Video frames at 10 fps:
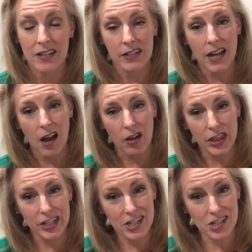Now,
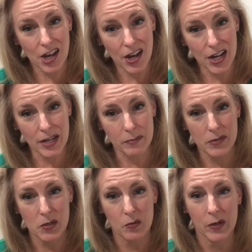there are
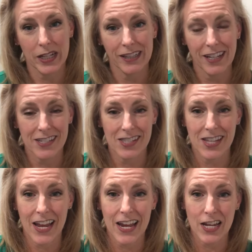times when, let's
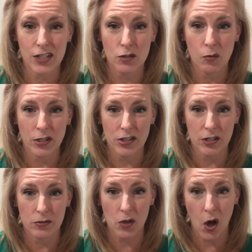say, you want to
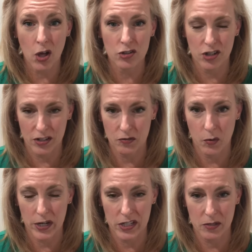use all chest
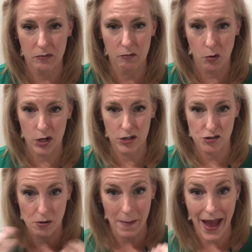voice for
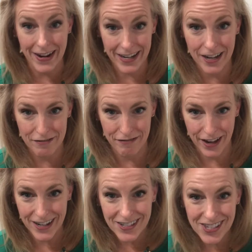dramatic
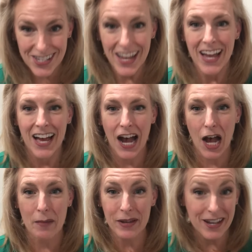effect
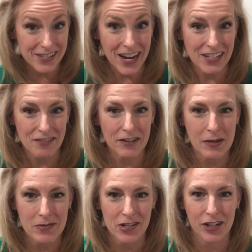because it has a
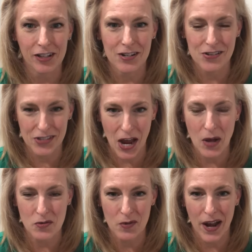very particular
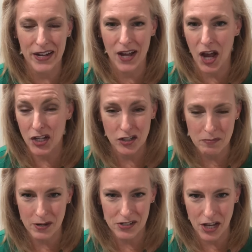sound, right?
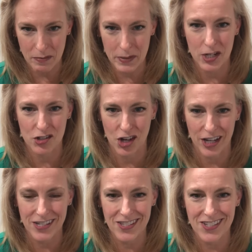100% pure
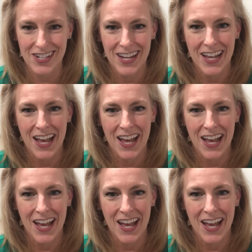chest.